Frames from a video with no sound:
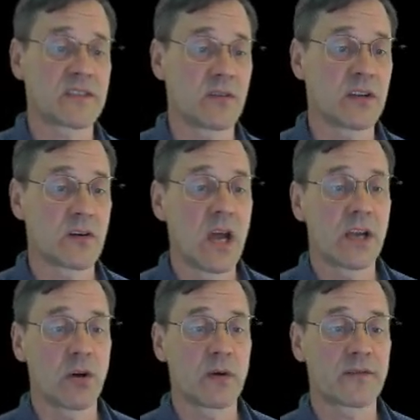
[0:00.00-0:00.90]
So here,
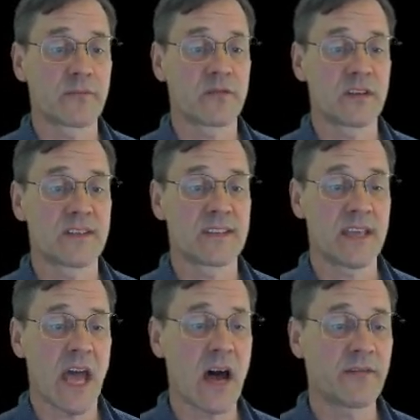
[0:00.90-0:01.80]
going from frequency
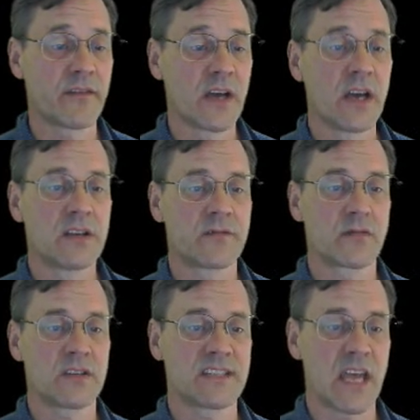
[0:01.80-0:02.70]
F to
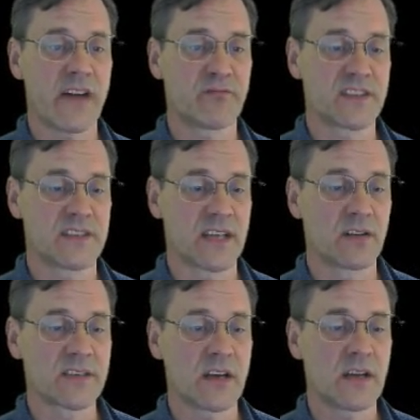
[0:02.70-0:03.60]
frequency F plus
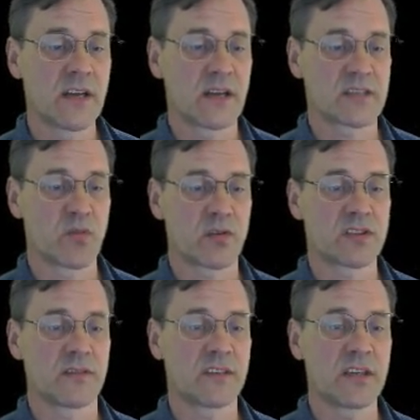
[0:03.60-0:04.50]
delta, a small
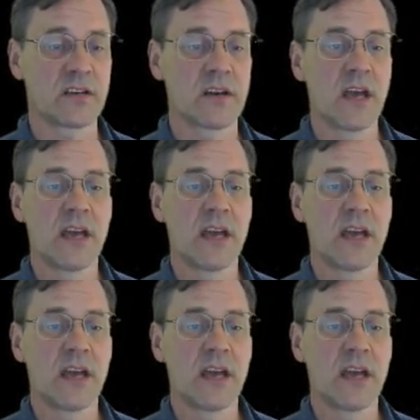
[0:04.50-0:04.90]
shift here.